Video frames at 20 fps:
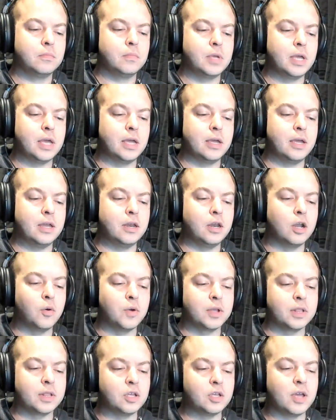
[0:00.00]

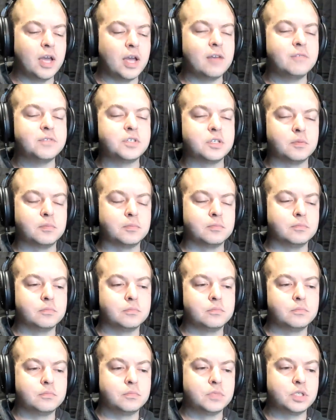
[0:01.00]
knowing that you have some
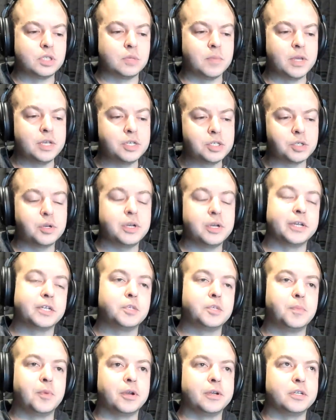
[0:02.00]
history and
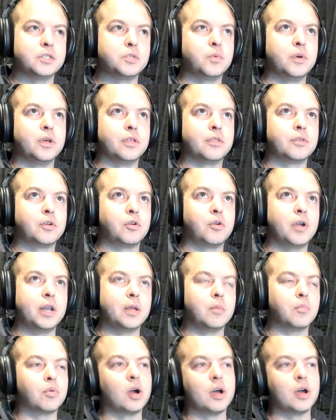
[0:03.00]
experience with
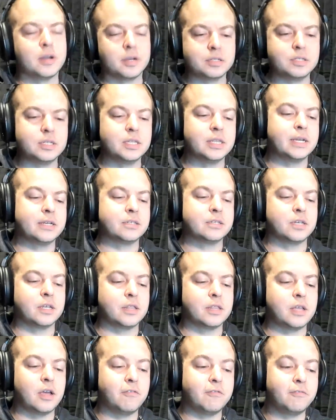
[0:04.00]
creating products and things like
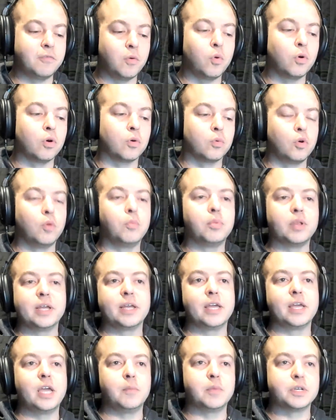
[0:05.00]
that for role-playing
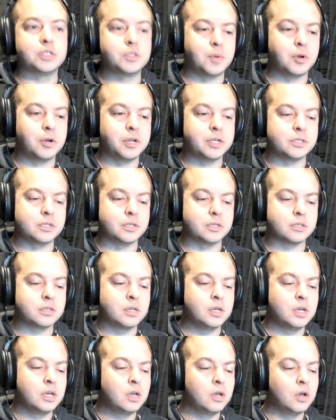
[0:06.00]
game experiences,
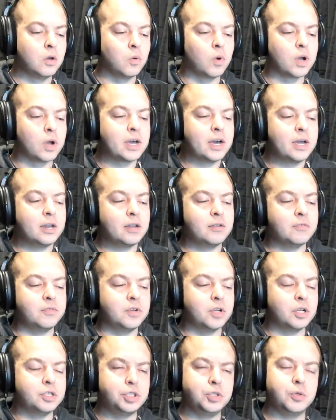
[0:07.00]
what kind of
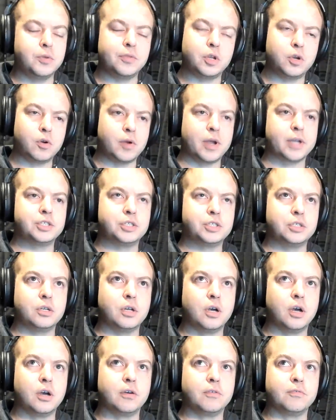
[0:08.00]
nudged you in the direction
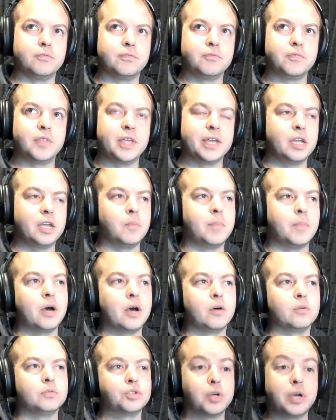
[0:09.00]
of thinking
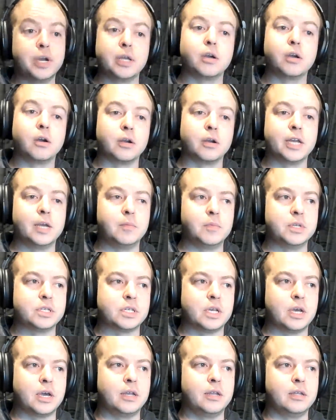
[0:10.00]
about trading card game
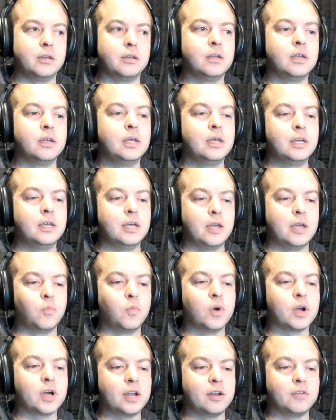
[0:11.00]
design, and
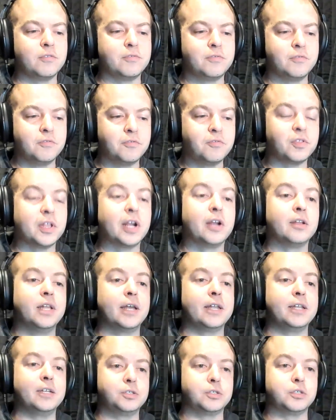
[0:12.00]
what kind of flared
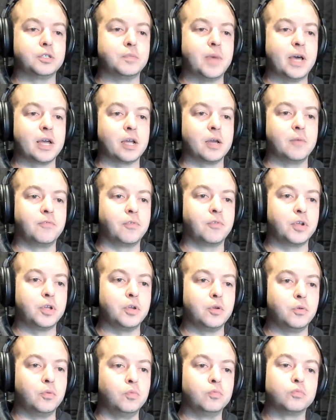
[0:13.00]
that interest back up for
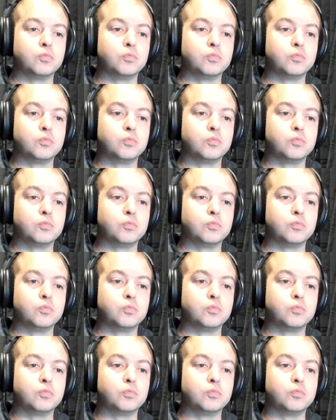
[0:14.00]
you